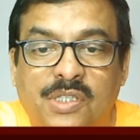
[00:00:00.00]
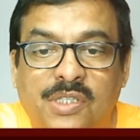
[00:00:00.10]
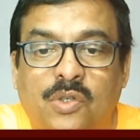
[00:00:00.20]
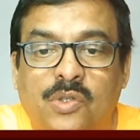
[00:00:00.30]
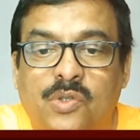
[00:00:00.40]

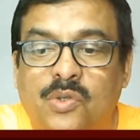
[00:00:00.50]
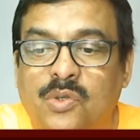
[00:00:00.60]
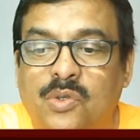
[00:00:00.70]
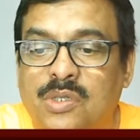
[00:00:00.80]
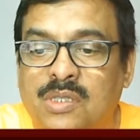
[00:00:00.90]
also
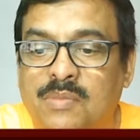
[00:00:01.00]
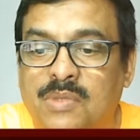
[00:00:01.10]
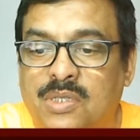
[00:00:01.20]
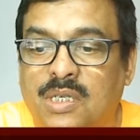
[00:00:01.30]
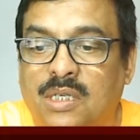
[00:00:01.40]
is a
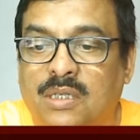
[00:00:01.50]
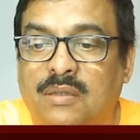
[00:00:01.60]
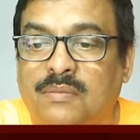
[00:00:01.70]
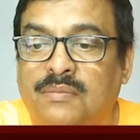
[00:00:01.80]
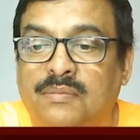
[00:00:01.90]
mistake,
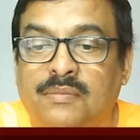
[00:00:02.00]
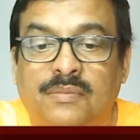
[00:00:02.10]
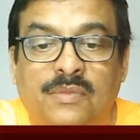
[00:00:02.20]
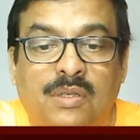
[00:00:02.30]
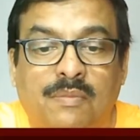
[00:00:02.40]

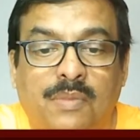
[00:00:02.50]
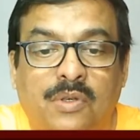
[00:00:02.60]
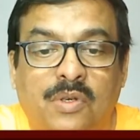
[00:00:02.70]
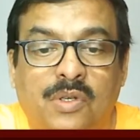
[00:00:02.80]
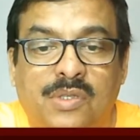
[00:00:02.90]

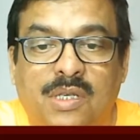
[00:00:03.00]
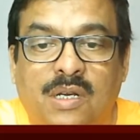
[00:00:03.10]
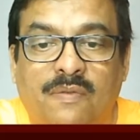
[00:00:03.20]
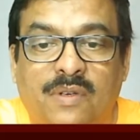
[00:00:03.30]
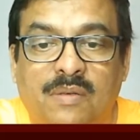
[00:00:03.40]
because
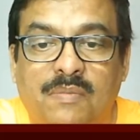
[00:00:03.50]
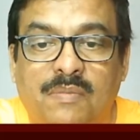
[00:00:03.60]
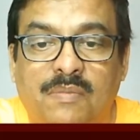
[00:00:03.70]
after bishop